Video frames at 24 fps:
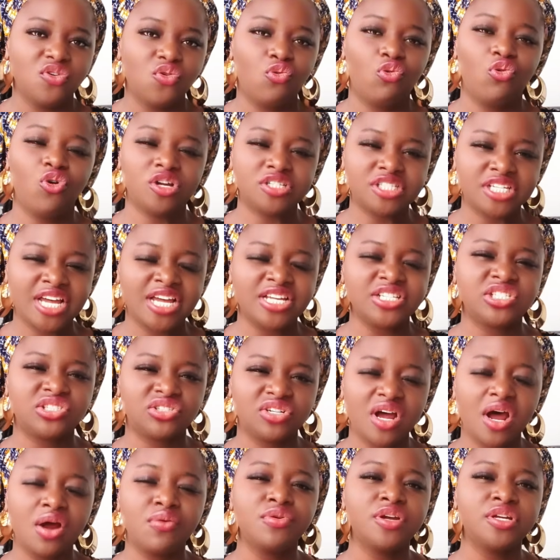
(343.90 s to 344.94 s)
What has
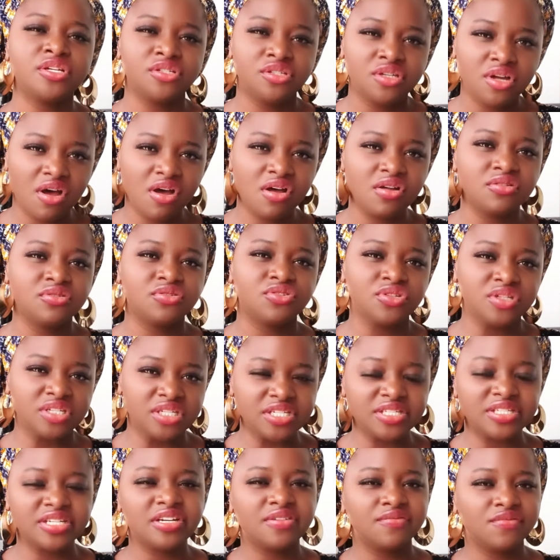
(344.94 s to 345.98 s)
Traore done to
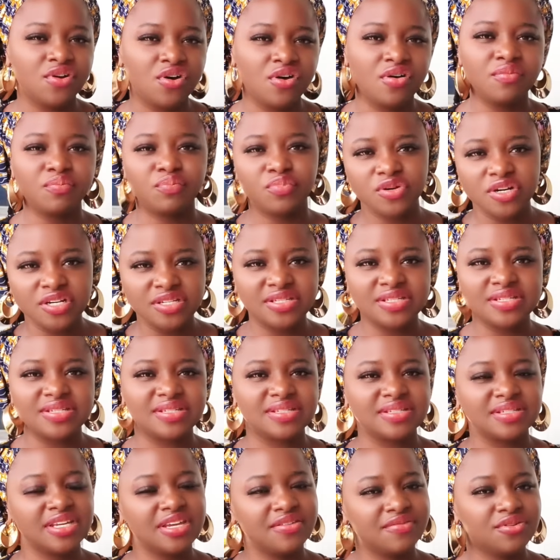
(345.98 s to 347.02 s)
deserve all
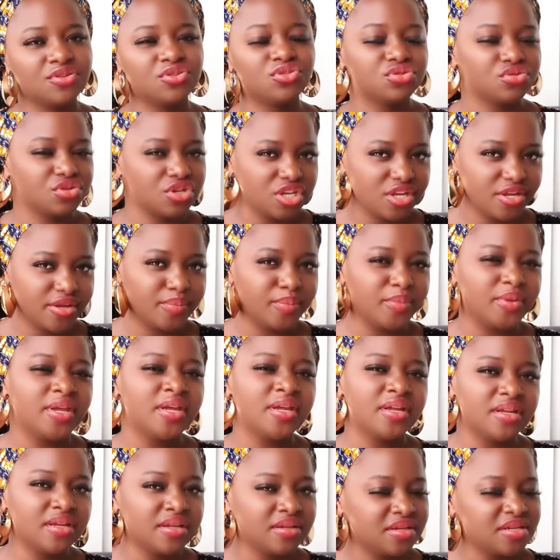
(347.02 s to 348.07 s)
praises given to him?
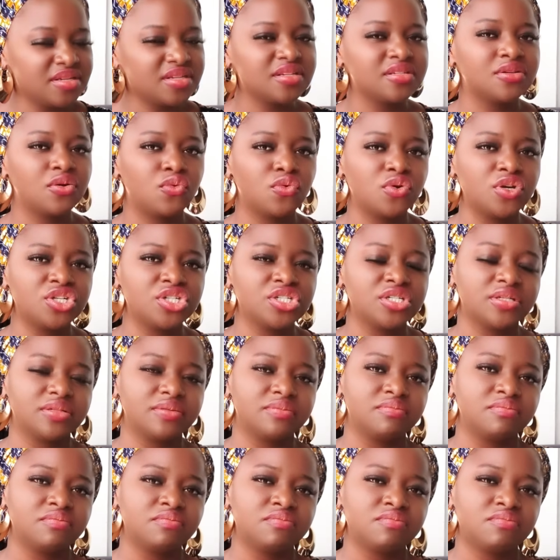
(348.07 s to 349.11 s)
This is a
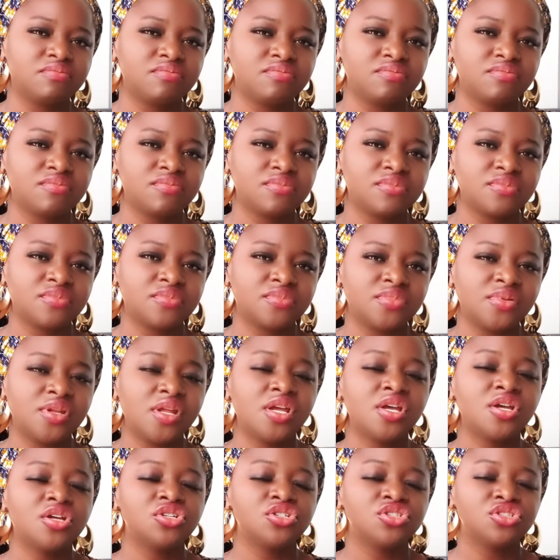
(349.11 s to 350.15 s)
question.
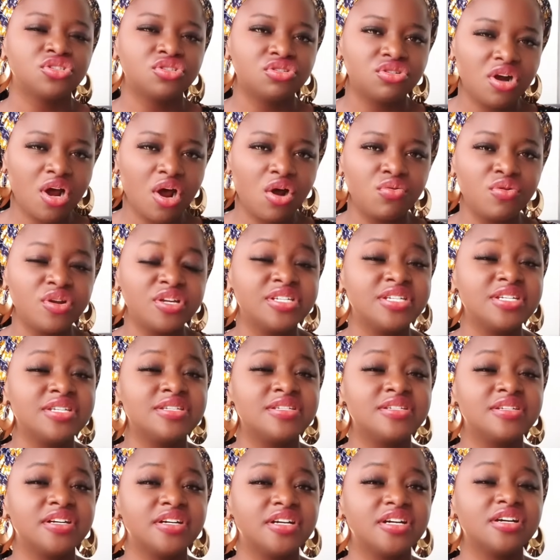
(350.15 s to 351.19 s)
Traore
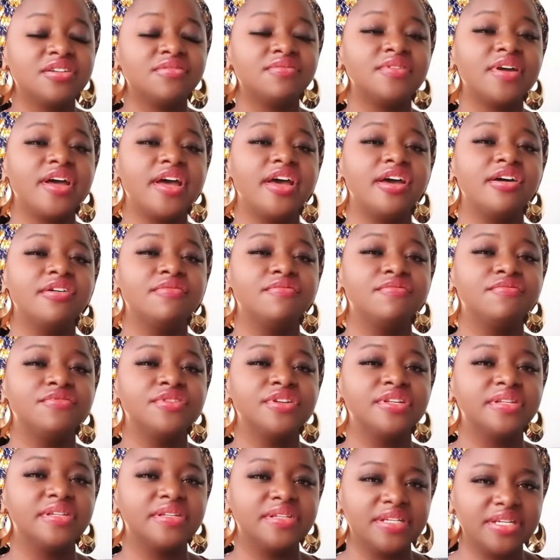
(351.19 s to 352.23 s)
deserves
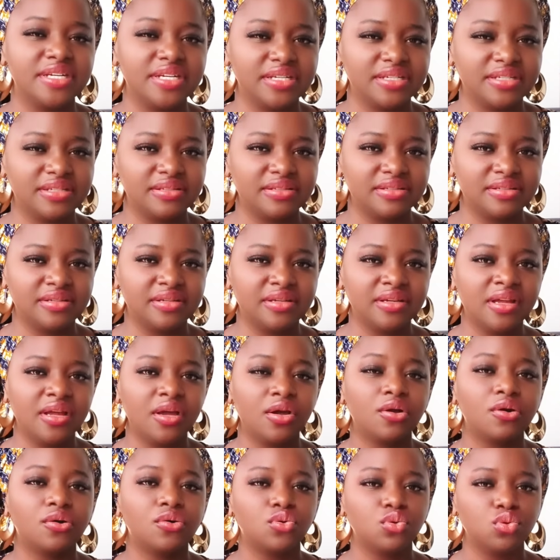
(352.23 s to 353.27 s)
everything
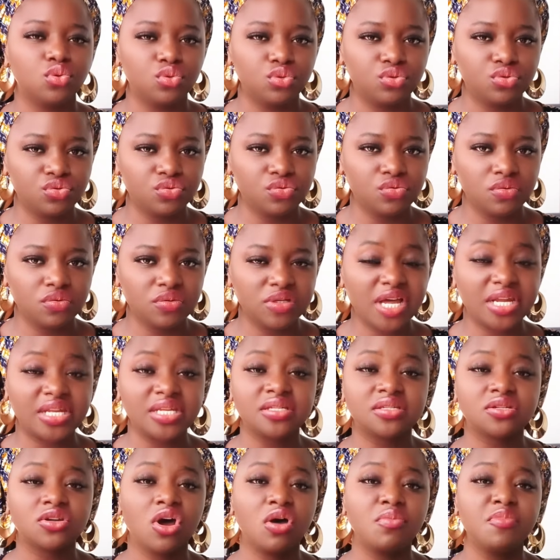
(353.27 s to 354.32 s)
good that
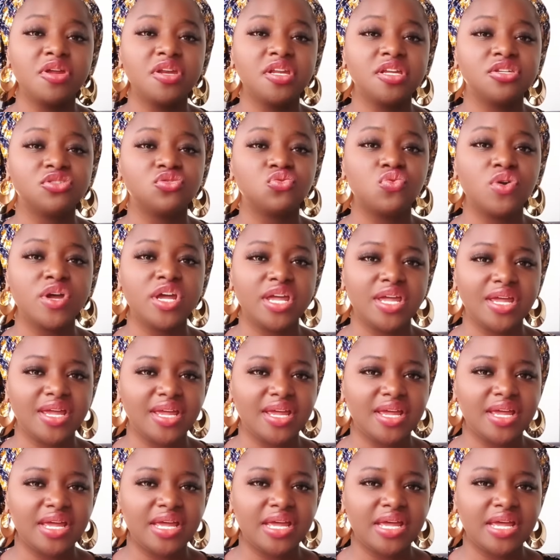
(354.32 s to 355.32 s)
is coming his way,